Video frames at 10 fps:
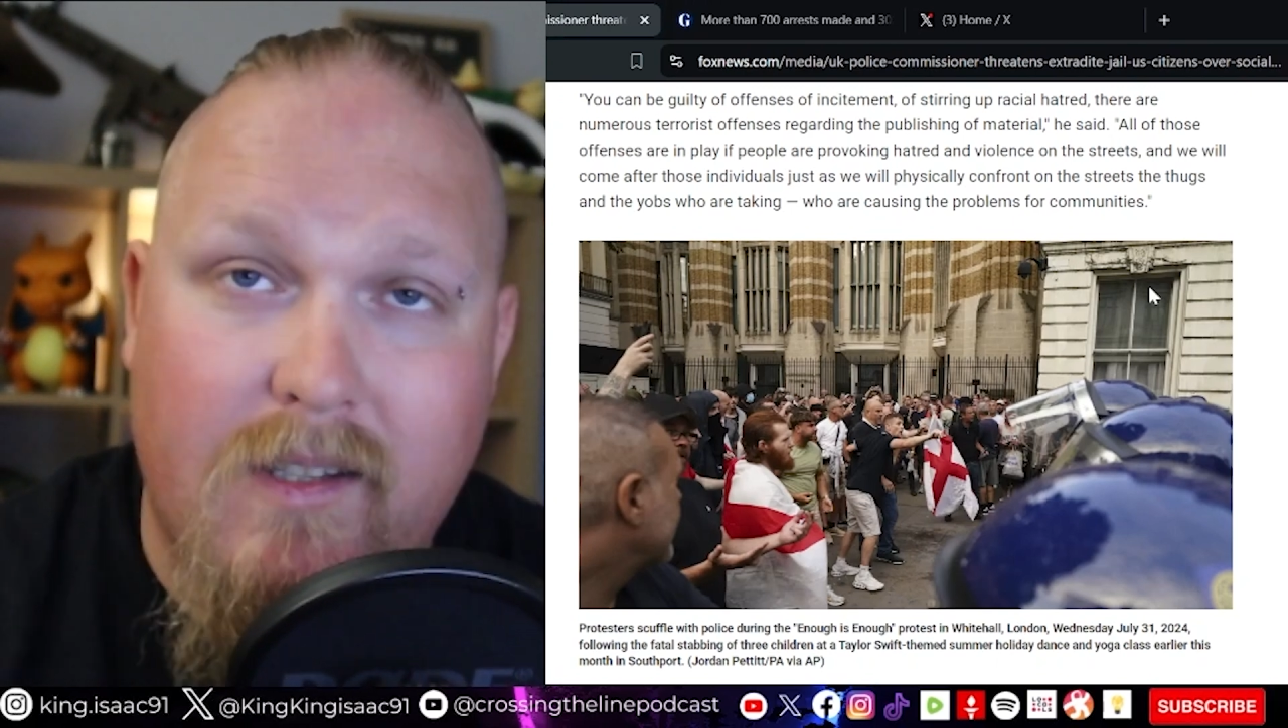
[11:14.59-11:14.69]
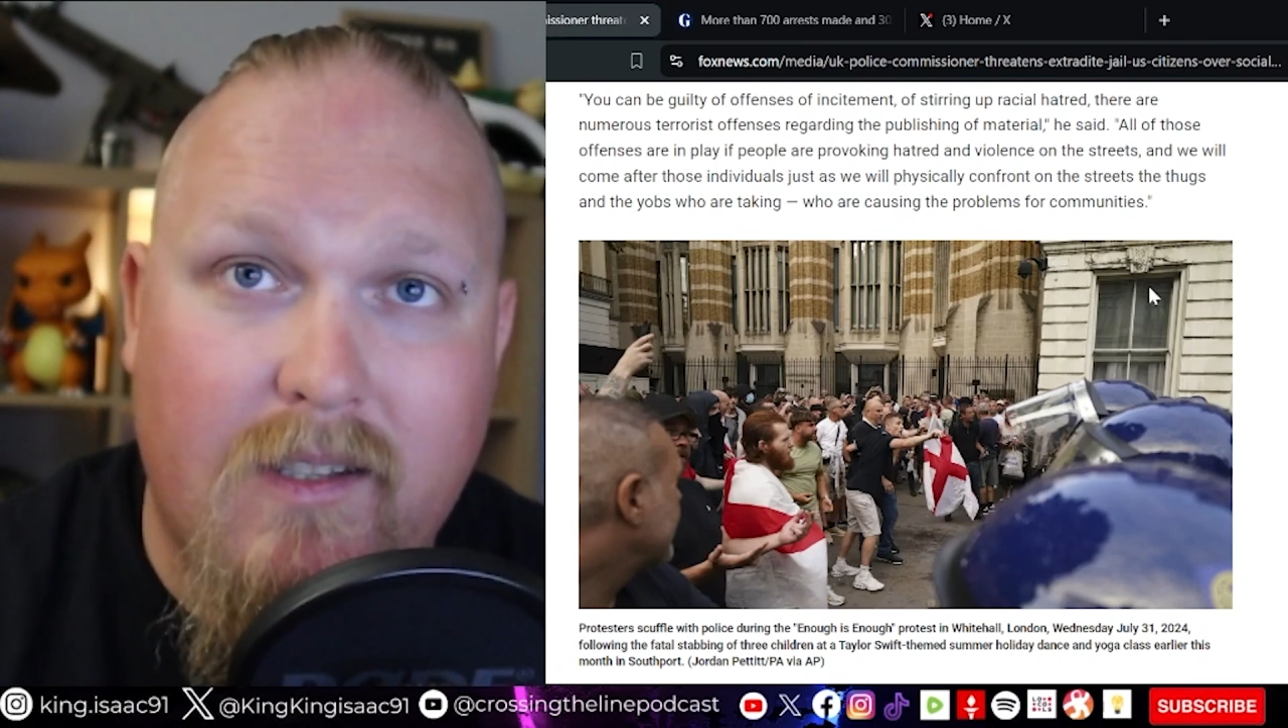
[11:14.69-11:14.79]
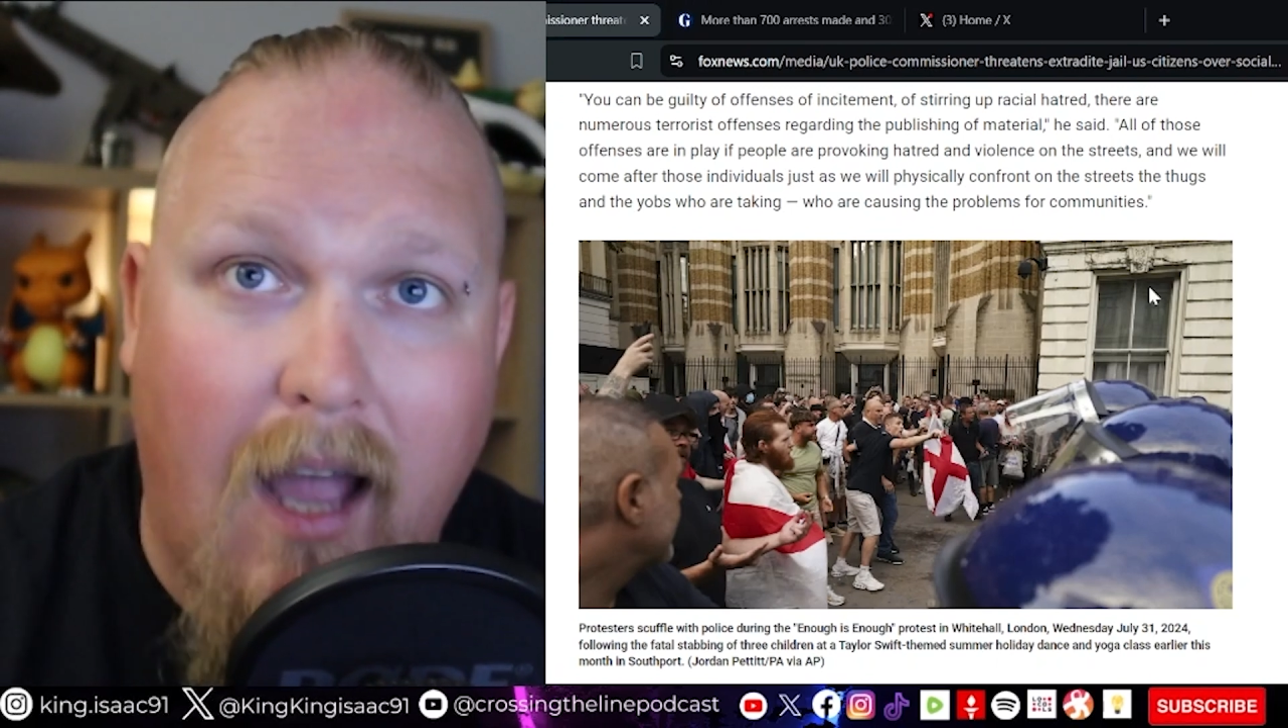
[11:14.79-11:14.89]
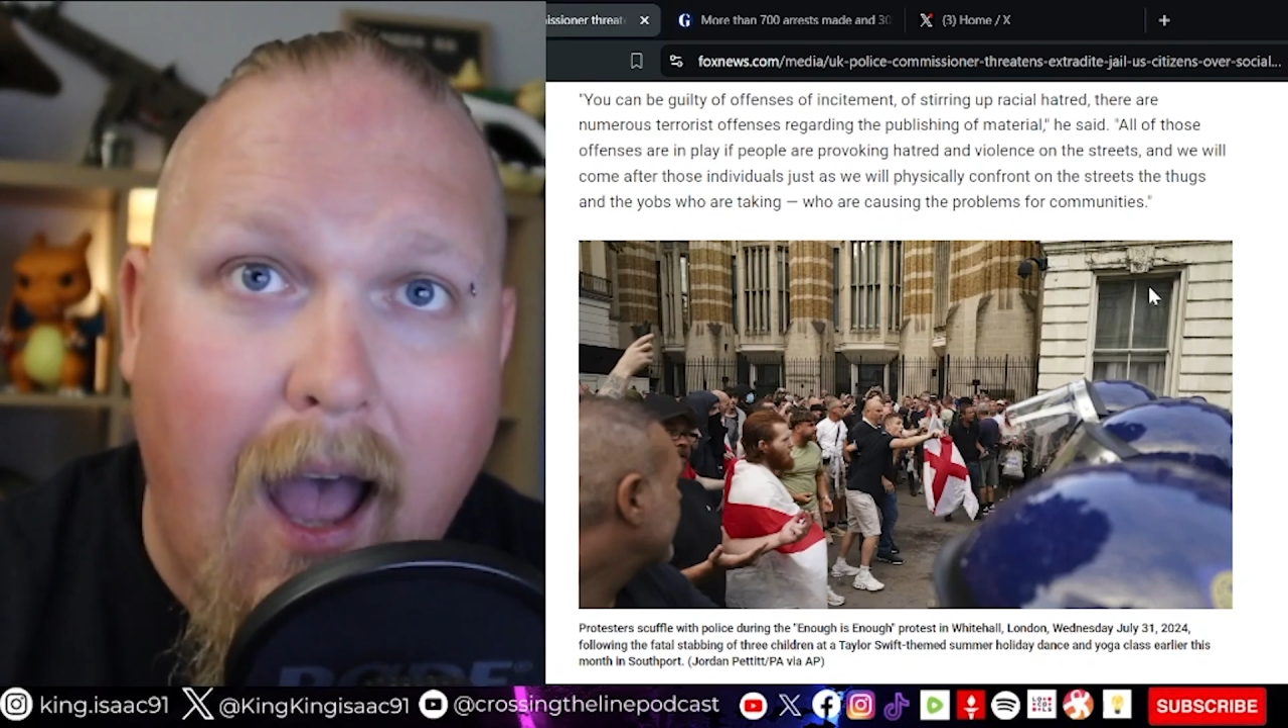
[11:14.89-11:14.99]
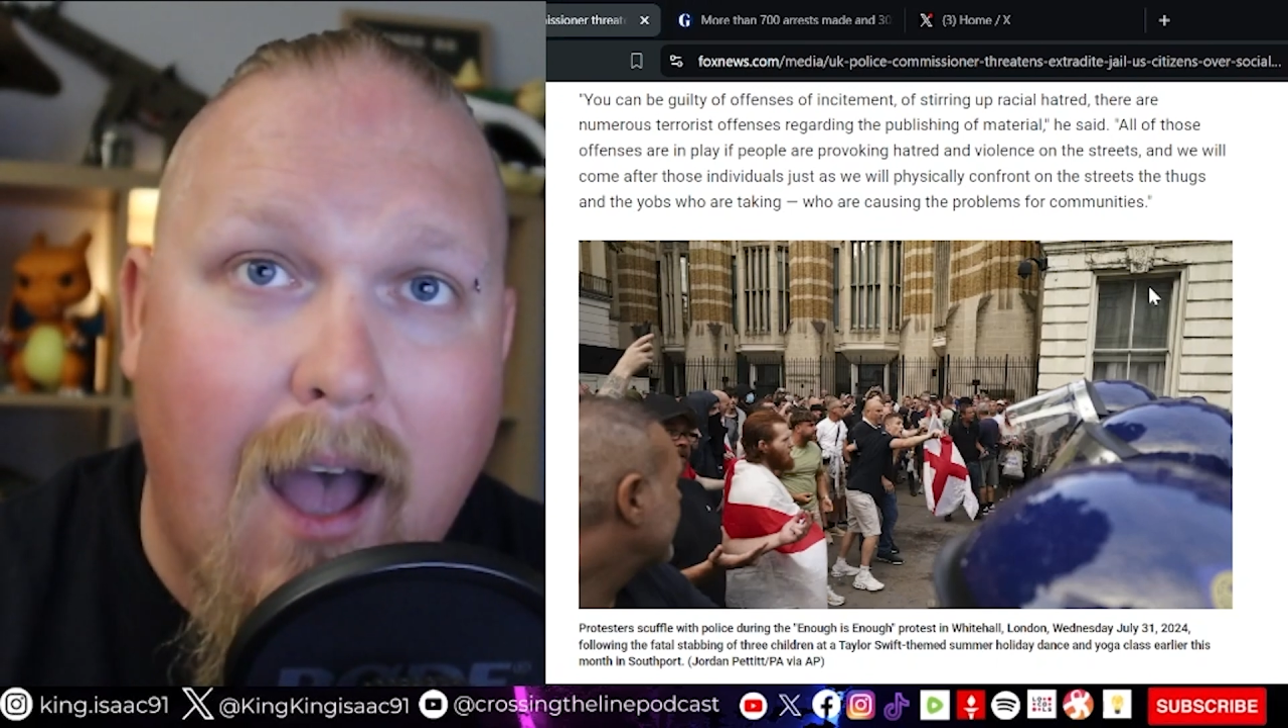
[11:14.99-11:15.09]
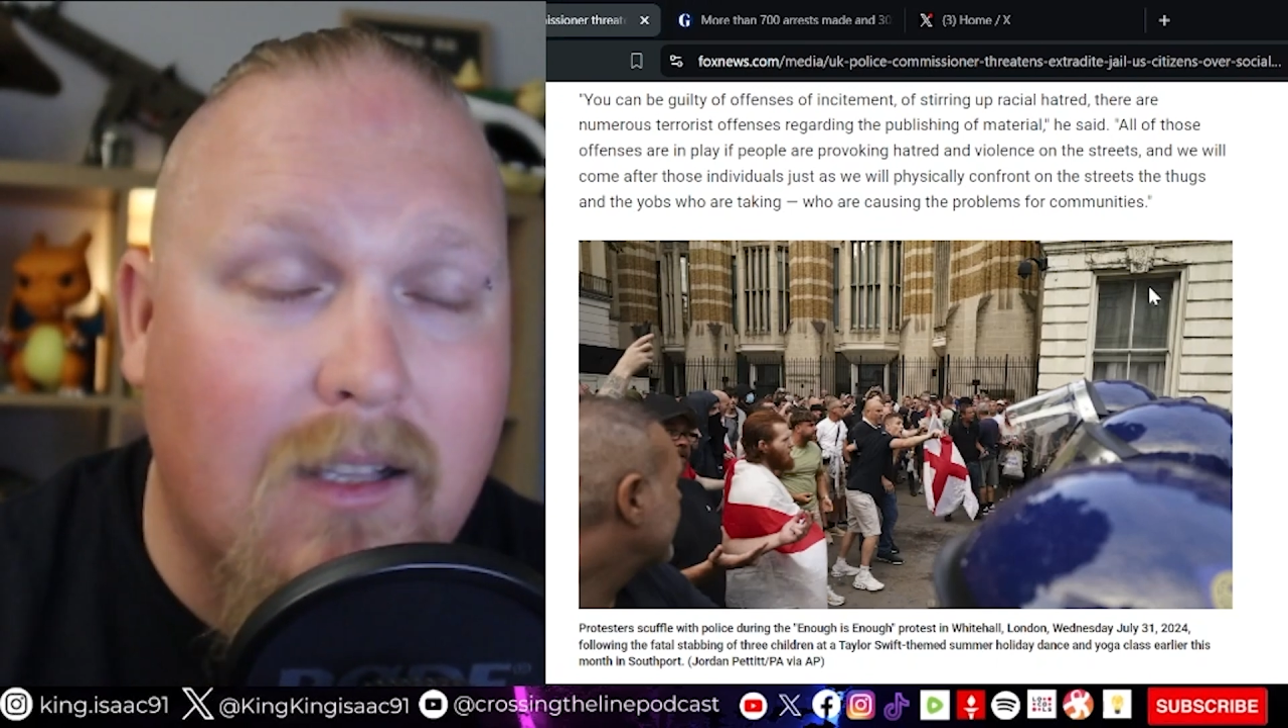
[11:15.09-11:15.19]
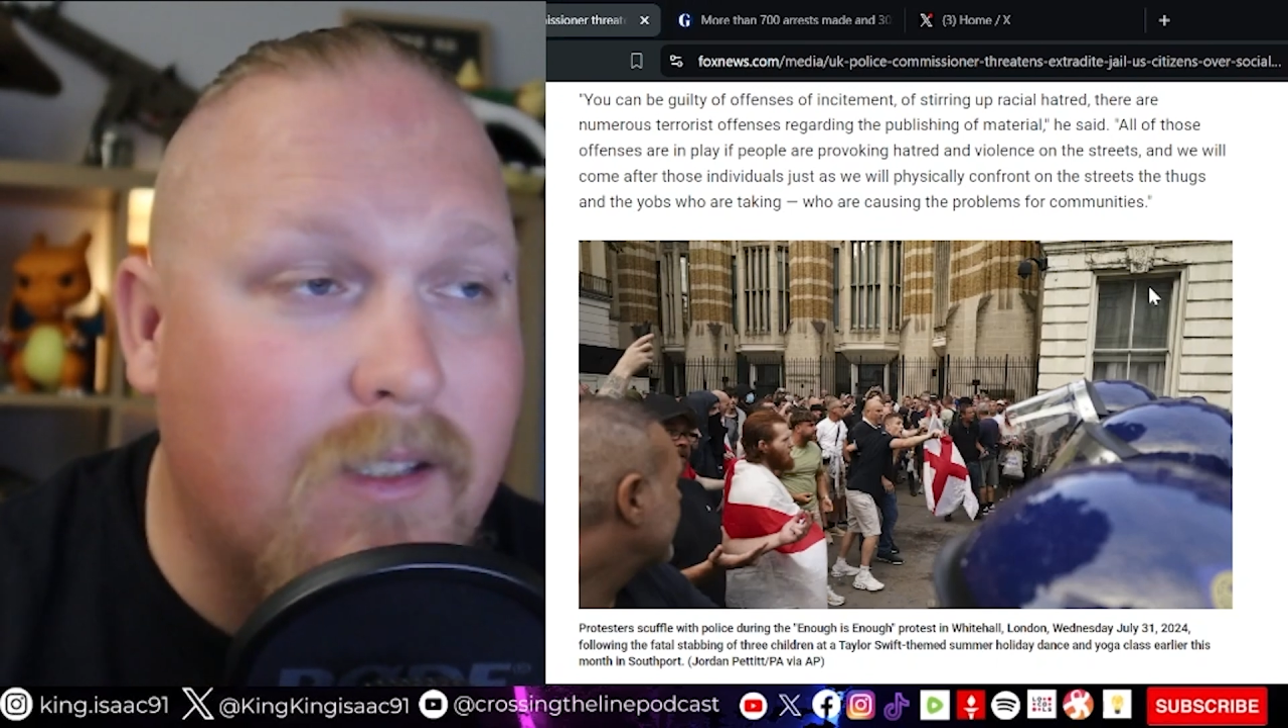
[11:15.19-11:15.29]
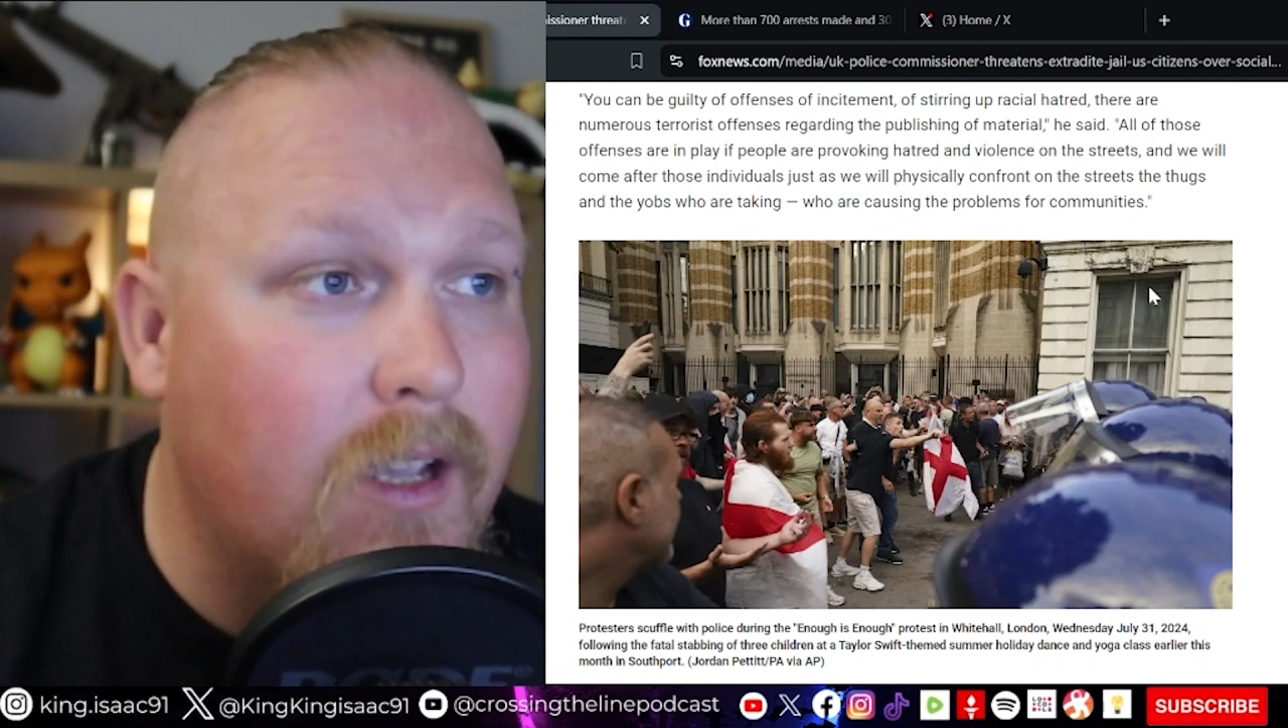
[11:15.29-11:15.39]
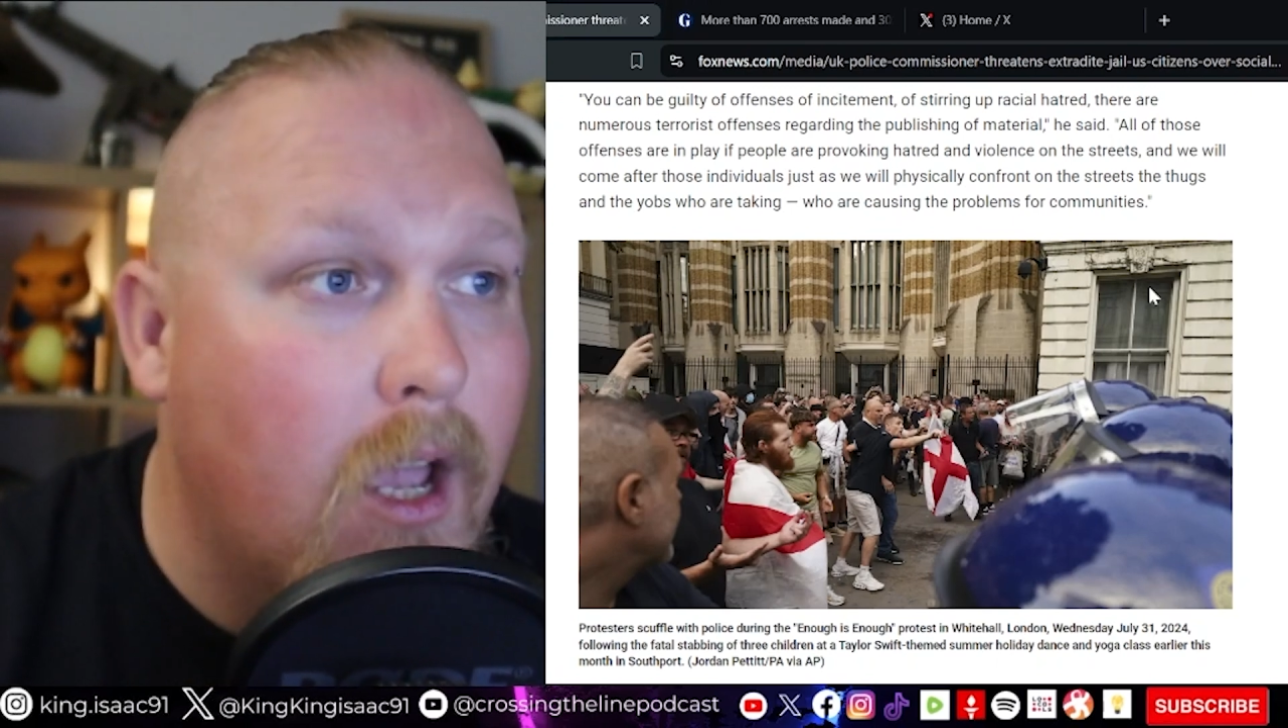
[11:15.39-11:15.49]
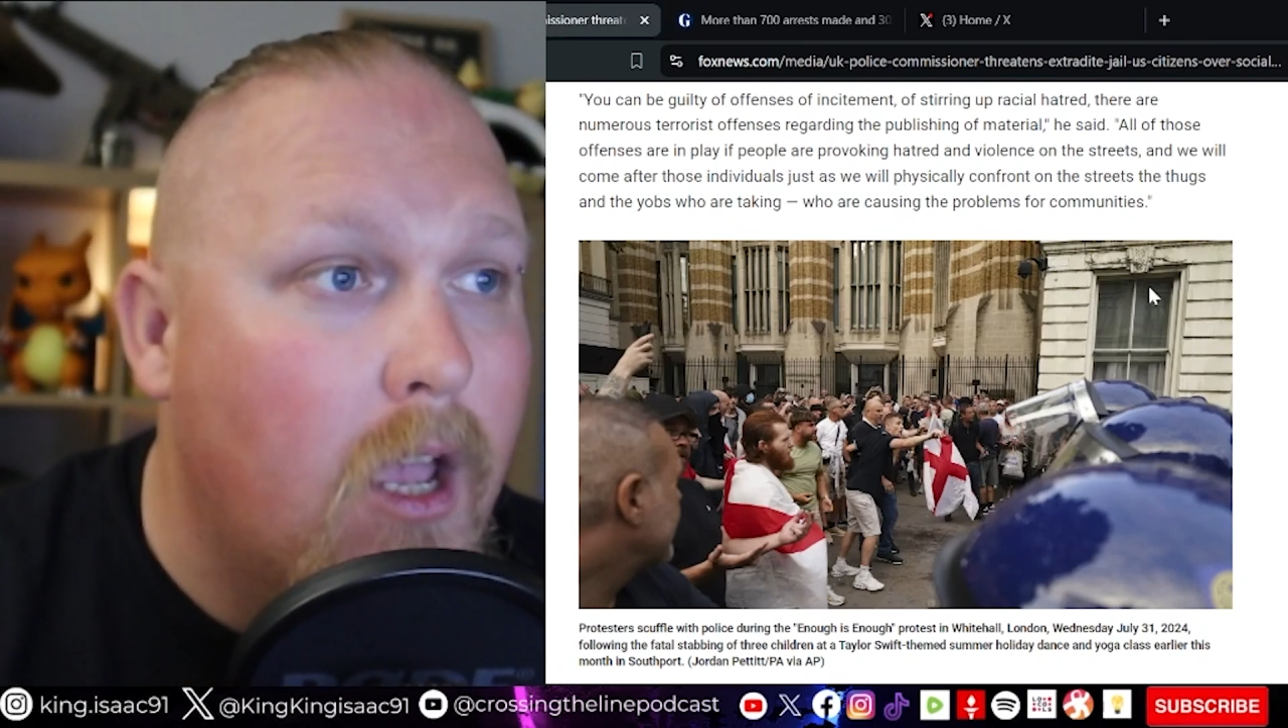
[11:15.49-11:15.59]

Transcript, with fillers: starts.